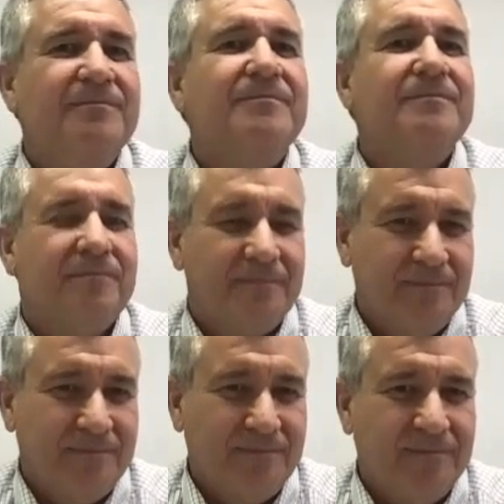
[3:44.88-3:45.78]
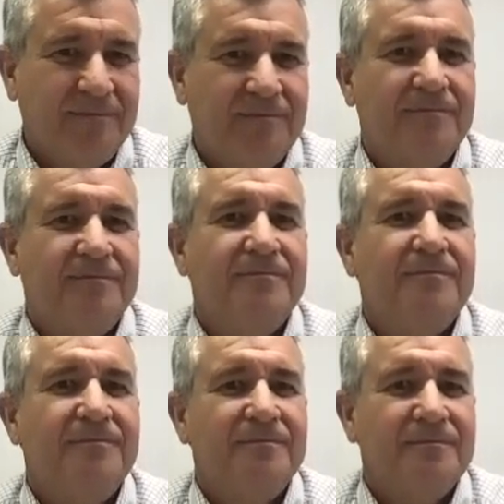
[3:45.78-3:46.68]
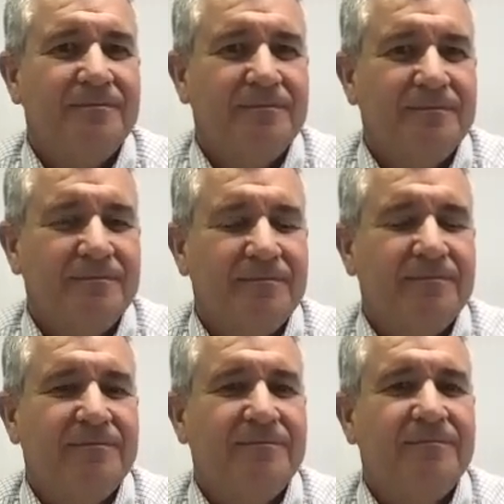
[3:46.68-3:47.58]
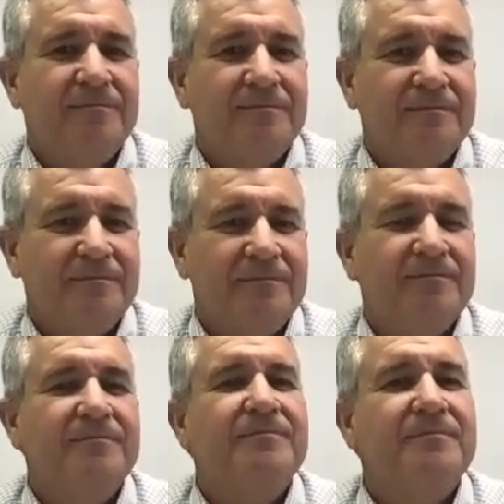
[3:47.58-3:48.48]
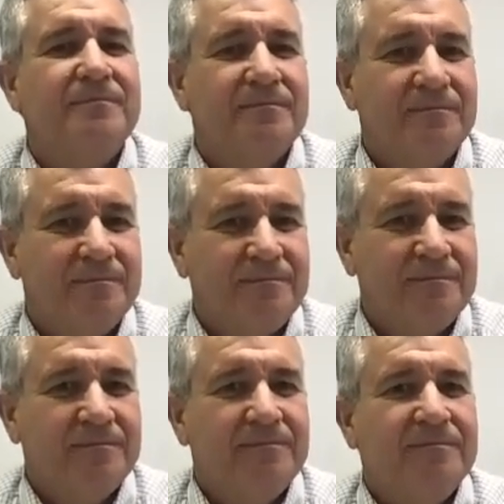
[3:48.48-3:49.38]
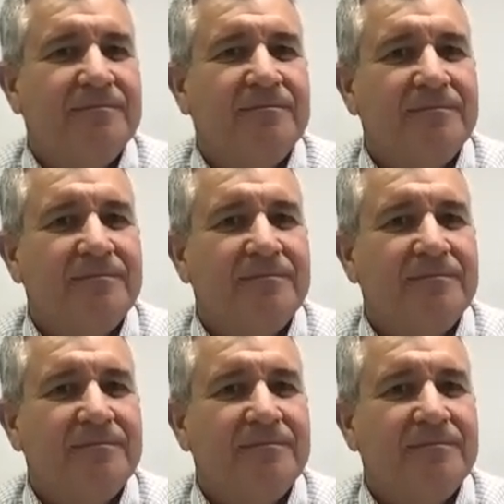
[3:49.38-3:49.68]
The person shown says nothing.